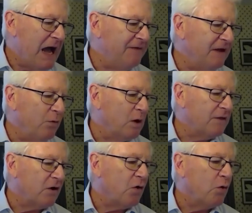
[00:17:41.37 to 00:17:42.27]
I think one
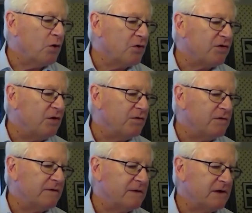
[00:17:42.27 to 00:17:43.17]
of the
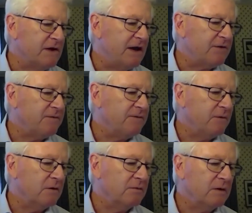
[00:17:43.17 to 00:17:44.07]
cornerstones of success
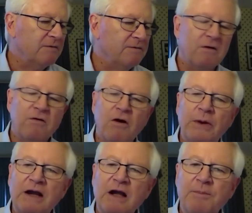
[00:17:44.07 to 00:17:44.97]
for, uh, for a
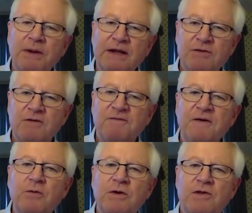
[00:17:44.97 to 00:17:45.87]
growing company is to
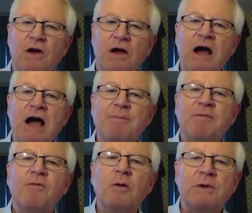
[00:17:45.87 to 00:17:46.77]
focus on high
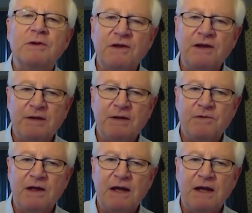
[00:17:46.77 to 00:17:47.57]
performance teams.